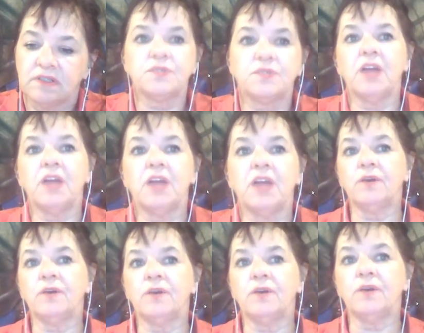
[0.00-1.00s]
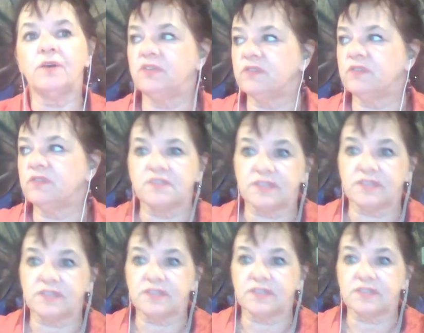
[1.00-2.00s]
why they offered me in
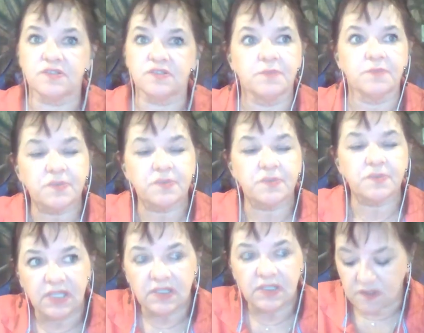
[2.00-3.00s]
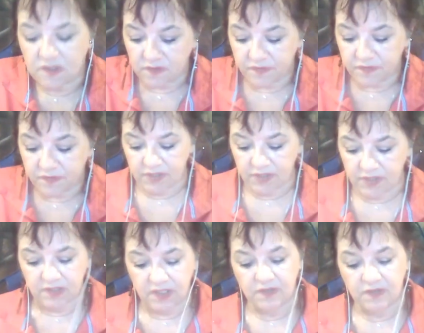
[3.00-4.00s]
2003, it's almost 20 years ago,
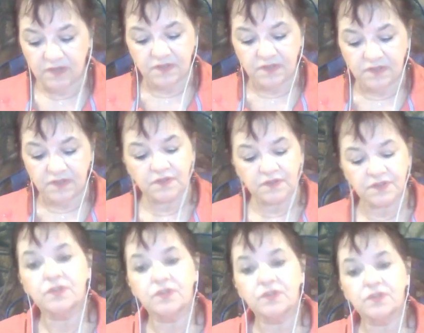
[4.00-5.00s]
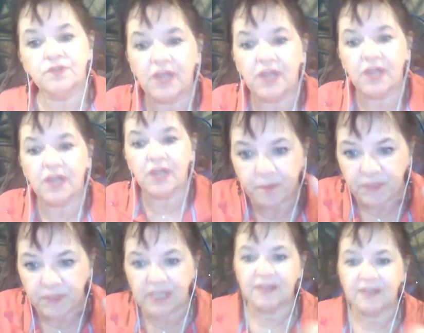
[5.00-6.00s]
500,000 euros to help me.